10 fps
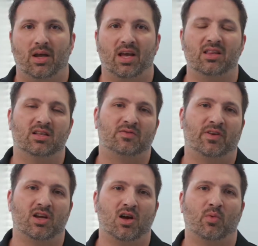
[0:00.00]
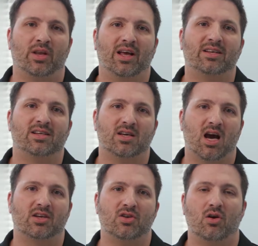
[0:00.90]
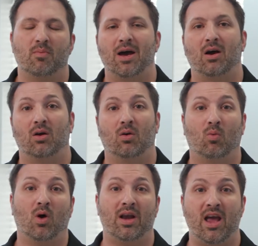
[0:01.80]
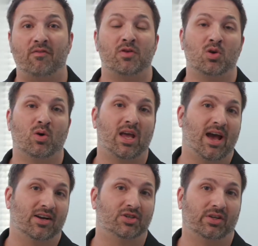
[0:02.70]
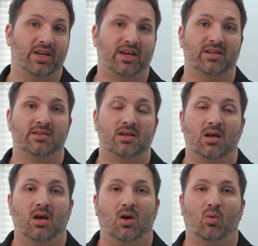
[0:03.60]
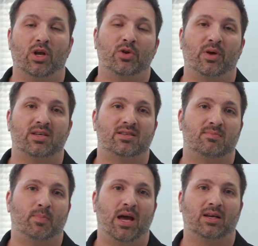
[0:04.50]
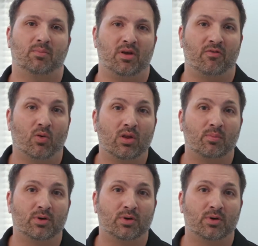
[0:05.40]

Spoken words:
In this video, we'd like to talk to you about what FUE actually is, what to expect before the